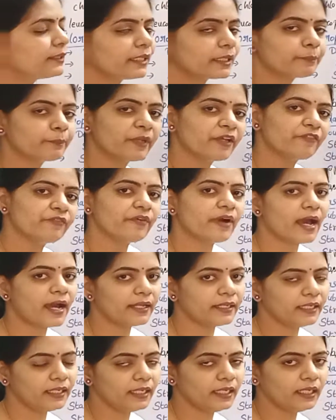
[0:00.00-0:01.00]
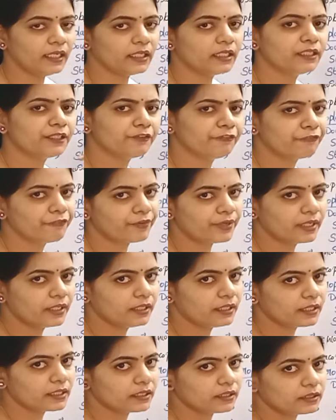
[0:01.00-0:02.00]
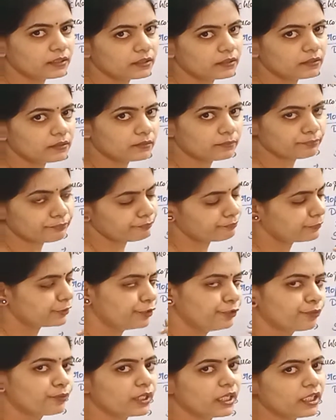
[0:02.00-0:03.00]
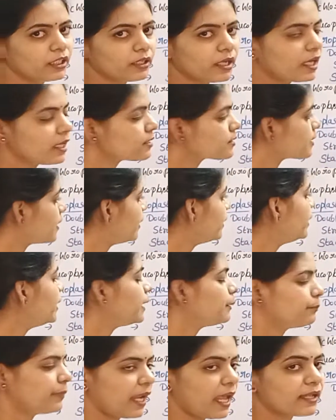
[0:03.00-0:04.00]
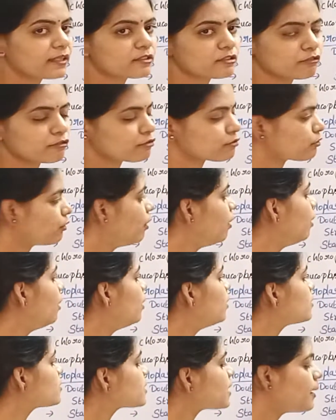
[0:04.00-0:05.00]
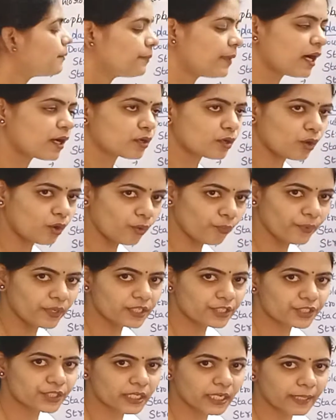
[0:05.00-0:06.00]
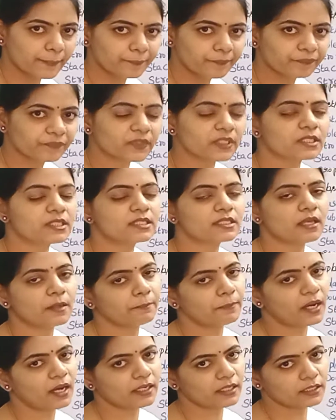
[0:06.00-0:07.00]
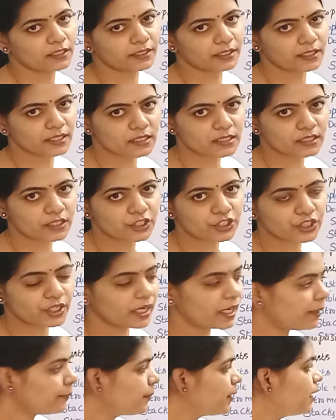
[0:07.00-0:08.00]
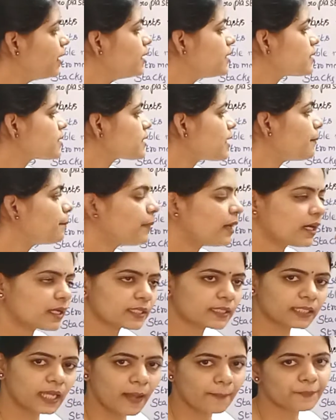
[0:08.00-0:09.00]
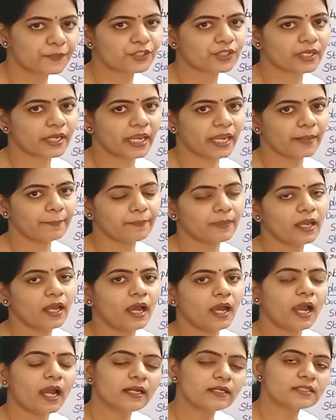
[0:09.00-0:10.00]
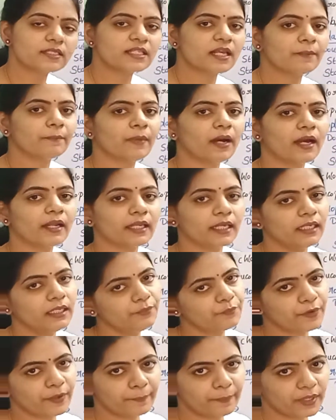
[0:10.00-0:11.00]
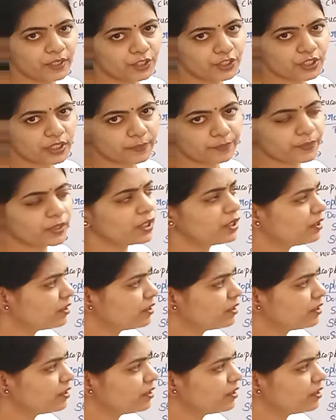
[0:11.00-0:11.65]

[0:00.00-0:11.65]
that may vary in different euglenas and in plants also. Some are oval shape, some are in disc shape, some are cup shape and some are in ribbon shape.